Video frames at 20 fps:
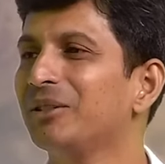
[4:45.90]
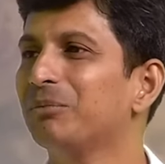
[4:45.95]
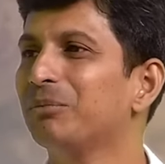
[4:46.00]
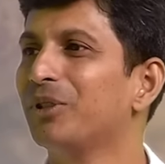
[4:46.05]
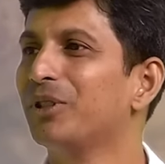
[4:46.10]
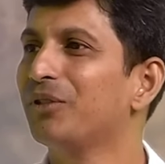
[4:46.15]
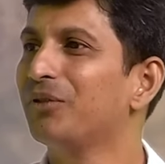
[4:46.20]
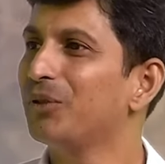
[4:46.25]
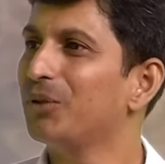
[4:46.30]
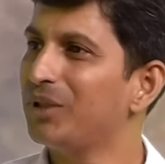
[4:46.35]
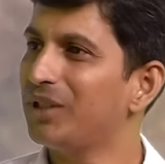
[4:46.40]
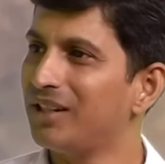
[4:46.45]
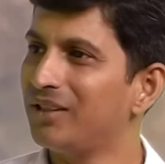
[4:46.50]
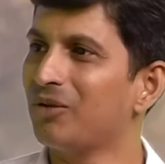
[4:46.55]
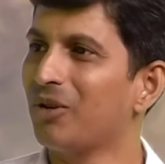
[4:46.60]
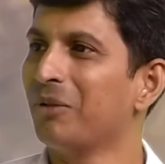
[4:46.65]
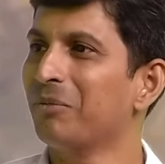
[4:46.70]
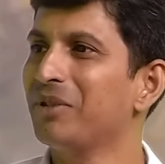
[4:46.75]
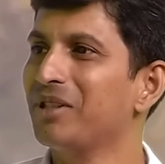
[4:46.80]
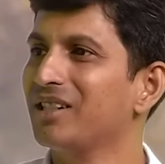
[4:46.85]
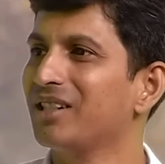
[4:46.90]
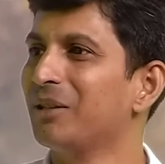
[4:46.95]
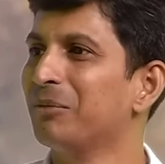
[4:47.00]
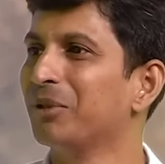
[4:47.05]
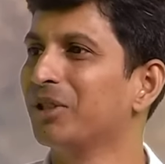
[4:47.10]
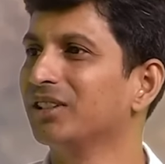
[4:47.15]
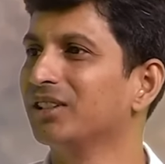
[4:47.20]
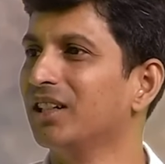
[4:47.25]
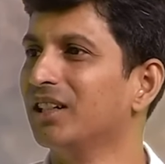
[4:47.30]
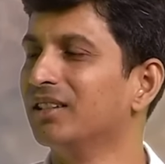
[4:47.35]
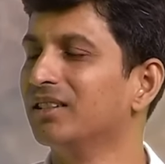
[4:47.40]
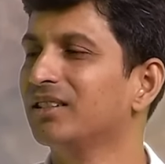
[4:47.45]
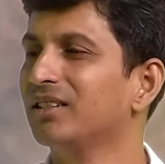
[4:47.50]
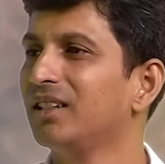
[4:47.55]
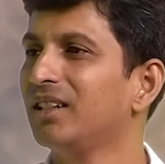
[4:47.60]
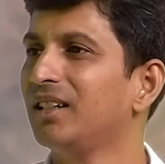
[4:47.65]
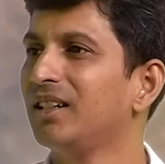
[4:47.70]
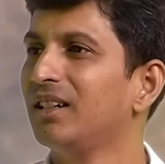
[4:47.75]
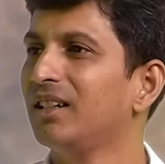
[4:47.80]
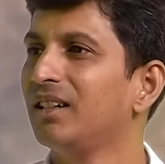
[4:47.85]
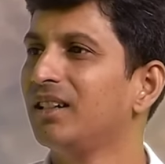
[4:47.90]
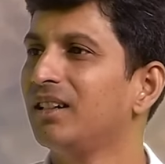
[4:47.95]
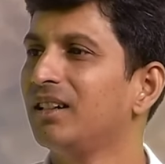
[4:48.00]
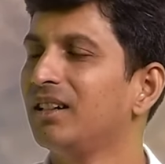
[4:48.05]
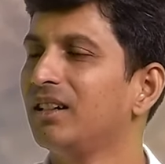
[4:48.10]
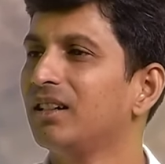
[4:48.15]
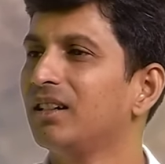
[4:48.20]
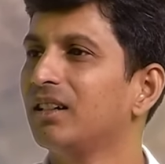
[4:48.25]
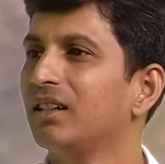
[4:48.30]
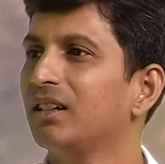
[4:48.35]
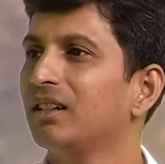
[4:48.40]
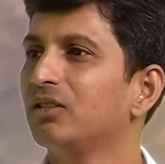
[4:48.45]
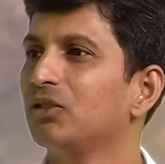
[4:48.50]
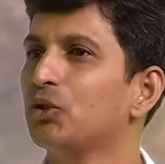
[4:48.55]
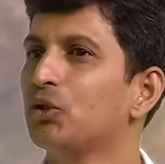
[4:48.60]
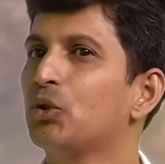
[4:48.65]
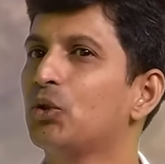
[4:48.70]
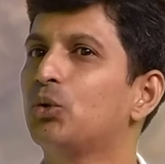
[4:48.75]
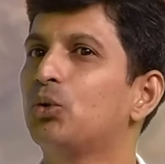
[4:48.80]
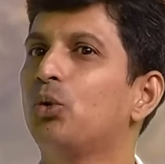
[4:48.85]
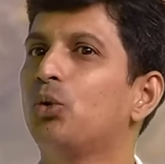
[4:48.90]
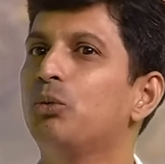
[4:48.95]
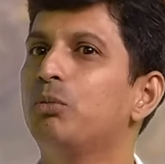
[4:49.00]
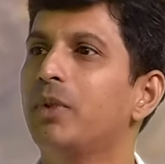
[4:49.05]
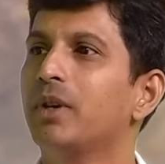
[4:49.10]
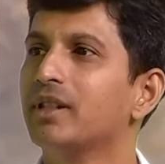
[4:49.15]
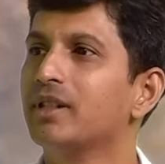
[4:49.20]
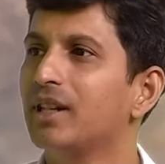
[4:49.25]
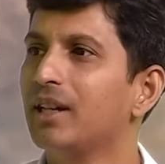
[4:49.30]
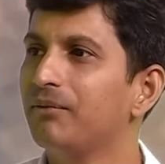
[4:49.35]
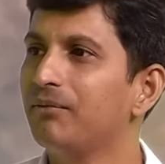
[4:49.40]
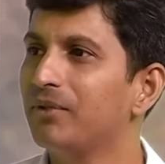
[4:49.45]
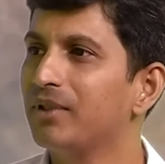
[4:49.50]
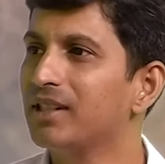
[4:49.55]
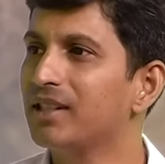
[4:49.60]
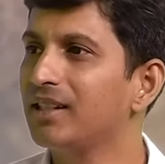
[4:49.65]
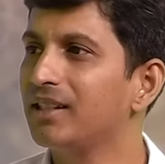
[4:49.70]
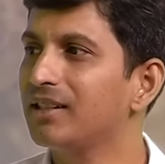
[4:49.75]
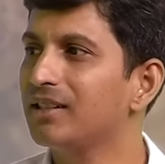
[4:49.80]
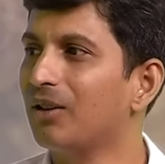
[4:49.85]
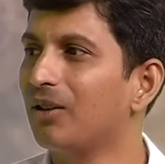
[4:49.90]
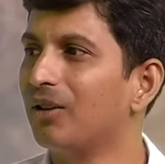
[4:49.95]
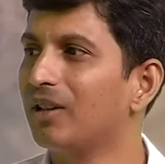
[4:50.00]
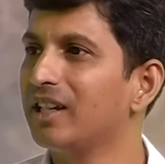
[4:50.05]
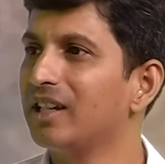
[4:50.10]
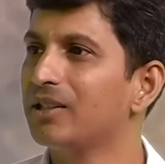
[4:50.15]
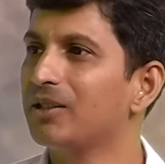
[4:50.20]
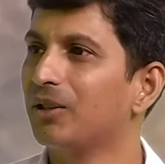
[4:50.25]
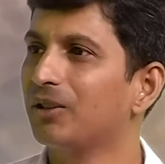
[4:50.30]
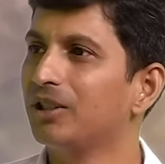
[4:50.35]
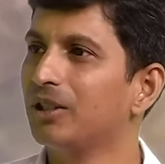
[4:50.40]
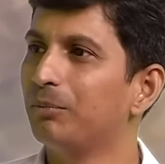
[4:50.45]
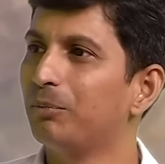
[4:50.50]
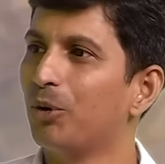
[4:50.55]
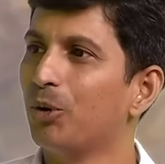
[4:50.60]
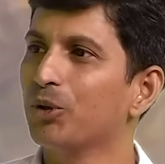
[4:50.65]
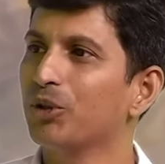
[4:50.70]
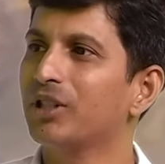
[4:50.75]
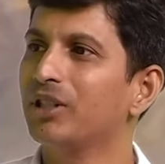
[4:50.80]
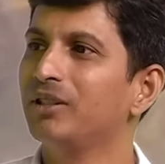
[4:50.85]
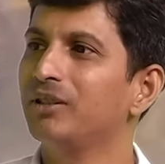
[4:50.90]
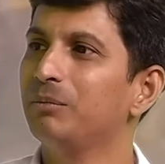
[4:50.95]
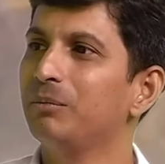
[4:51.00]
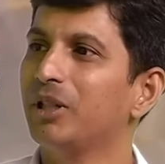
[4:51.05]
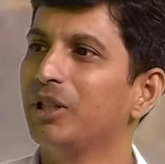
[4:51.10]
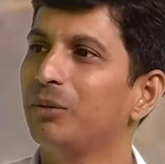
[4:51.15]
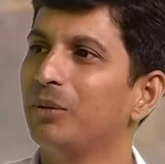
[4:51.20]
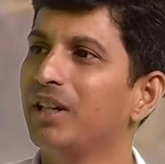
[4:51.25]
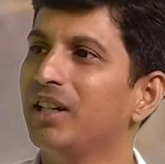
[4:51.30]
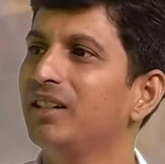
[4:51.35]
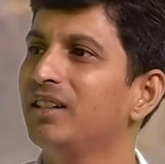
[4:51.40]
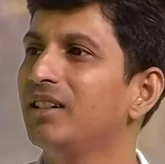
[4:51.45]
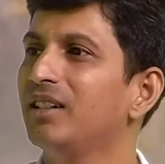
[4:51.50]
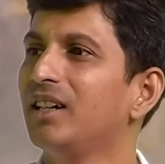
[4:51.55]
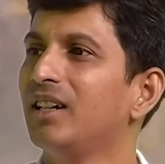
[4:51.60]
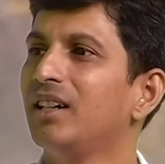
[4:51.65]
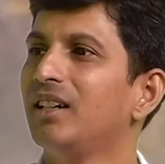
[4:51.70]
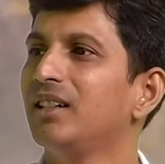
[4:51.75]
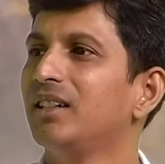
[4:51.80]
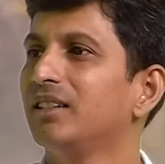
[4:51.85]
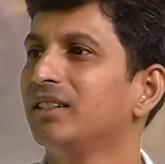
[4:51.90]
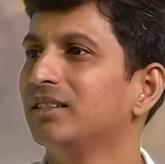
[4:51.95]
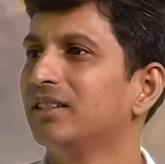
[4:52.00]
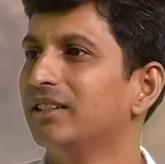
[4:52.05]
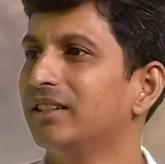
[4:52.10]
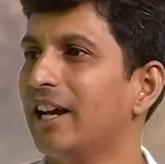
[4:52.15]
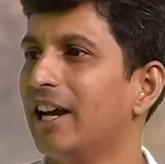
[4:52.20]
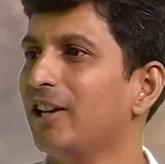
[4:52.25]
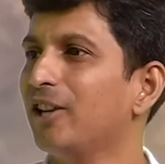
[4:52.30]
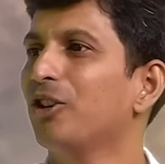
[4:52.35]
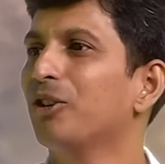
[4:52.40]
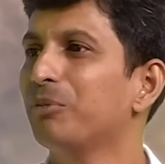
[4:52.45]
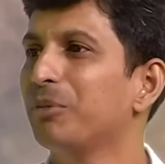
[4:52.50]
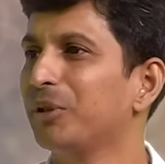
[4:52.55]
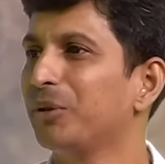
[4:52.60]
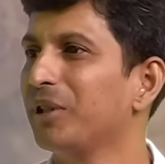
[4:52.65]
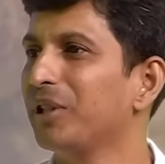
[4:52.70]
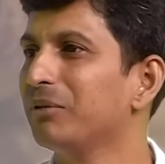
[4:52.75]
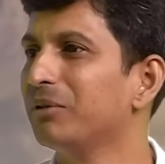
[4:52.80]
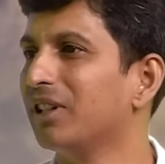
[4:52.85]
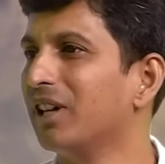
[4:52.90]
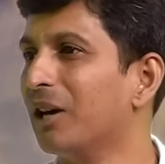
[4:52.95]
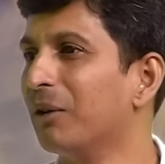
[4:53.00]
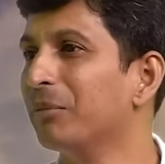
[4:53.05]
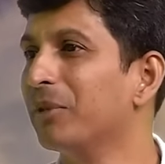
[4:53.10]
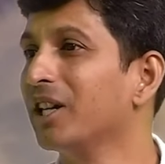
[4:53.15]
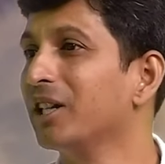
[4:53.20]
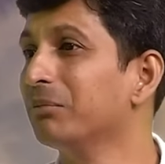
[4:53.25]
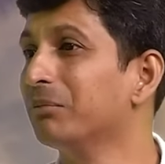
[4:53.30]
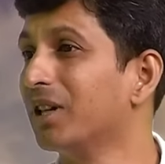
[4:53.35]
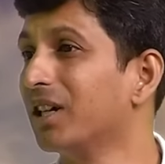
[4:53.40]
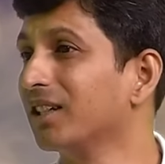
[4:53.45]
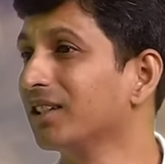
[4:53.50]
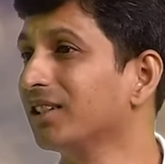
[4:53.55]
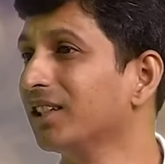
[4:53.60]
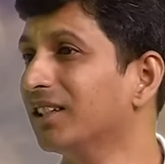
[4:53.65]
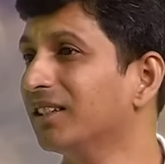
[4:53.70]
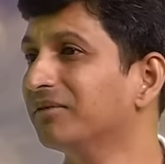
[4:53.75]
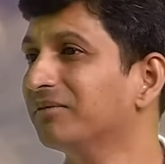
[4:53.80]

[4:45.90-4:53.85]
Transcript: But if you see Swami's Ramakatha, so much emphasis is on the portion between the dialogue between Rama and Bharata.